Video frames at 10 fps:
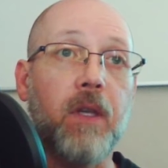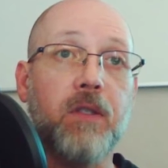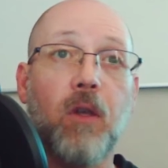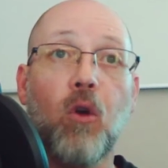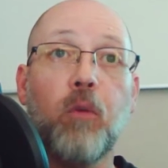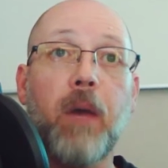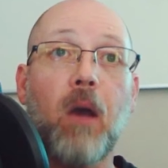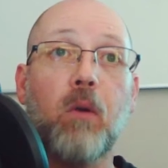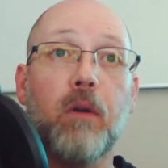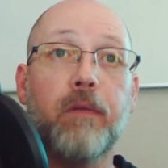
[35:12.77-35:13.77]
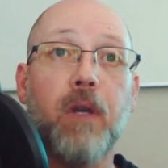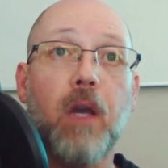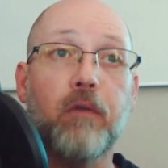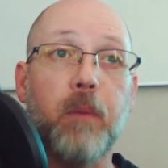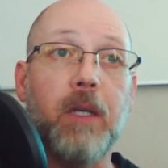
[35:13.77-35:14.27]
Thus, the whole power of the
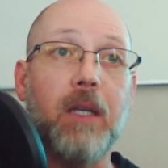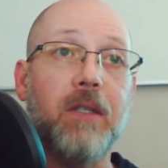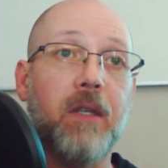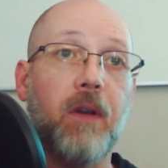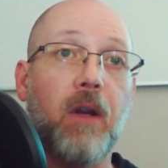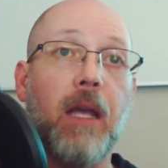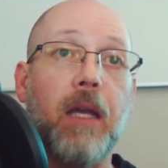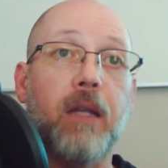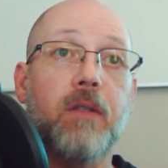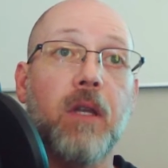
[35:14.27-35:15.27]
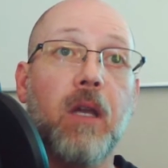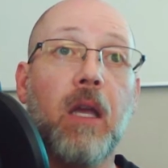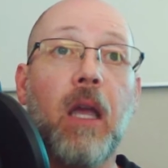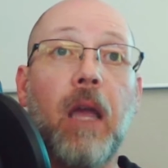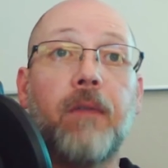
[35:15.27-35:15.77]
government is in their hands,
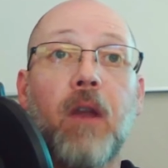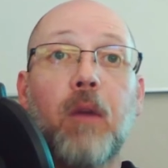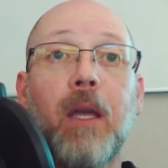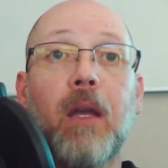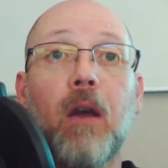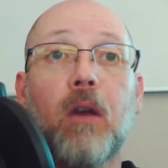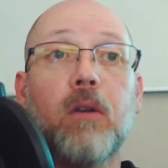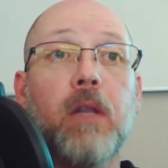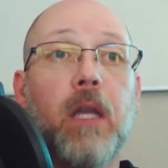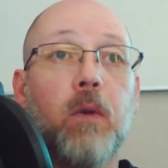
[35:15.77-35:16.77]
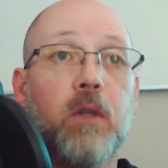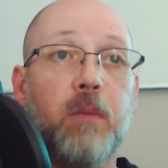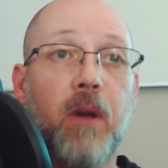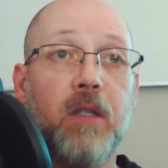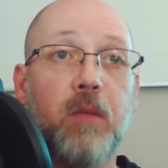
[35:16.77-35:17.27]
and they are made utterly
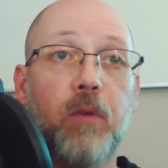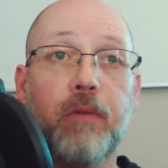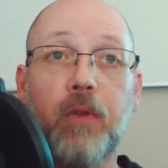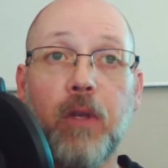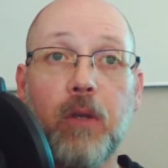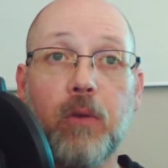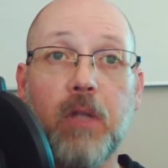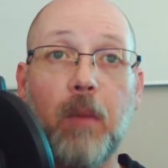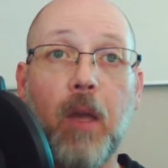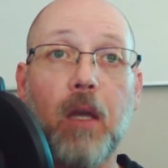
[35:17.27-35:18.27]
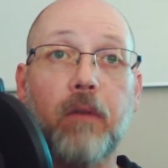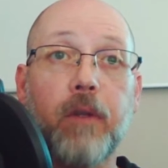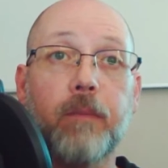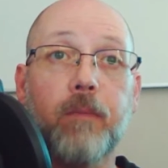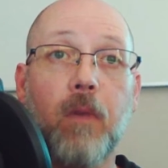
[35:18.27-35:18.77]
irresponsible for the use they make of
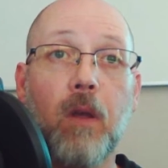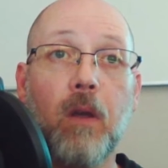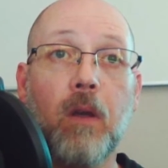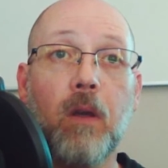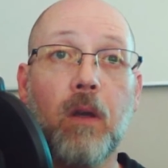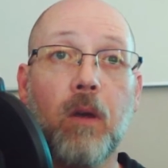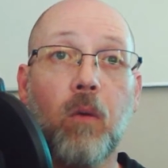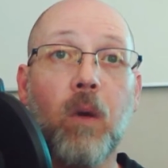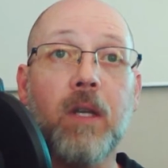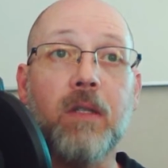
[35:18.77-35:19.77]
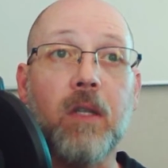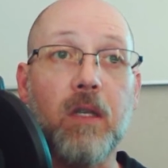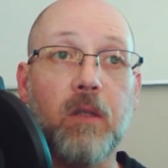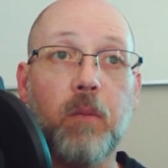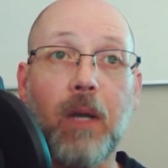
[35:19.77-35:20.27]
it. What is
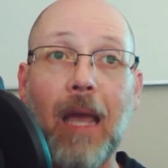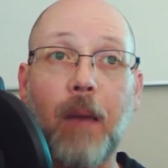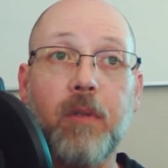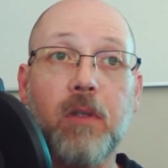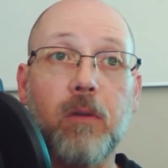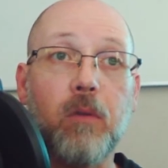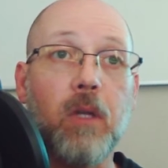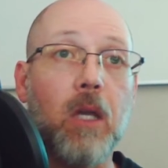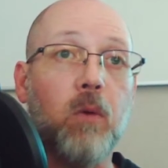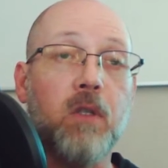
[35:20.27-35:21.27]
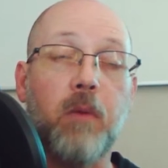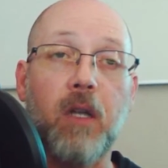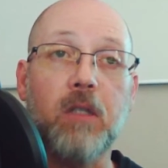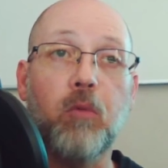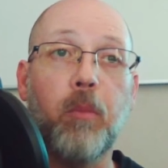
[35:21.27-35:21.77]
this but absolute
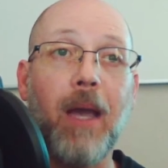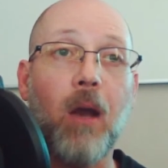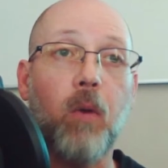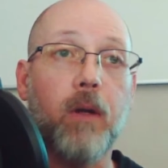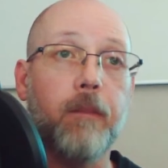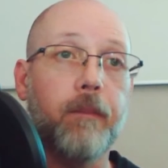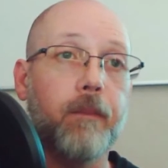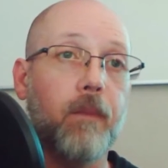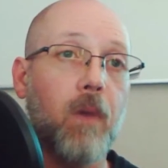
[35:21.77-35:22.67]
irresponsible power?